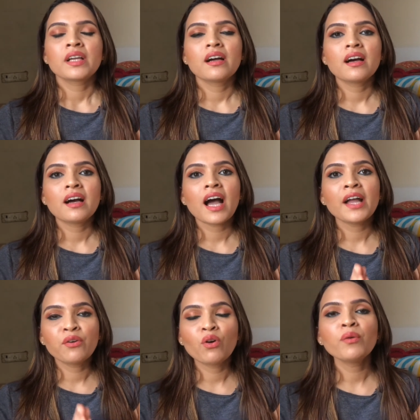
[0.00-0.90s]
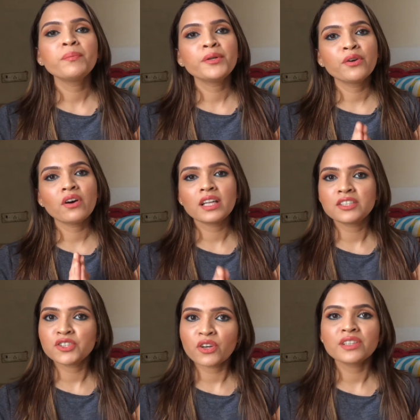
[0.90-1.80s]
Uh, I hope you all
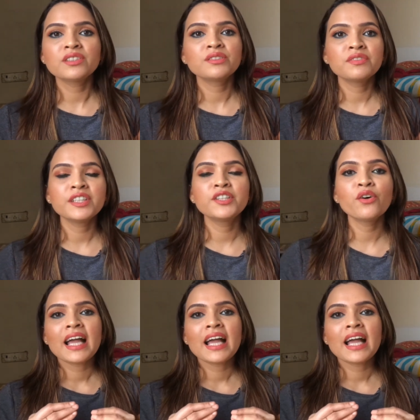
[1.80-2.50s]
enjoy this video.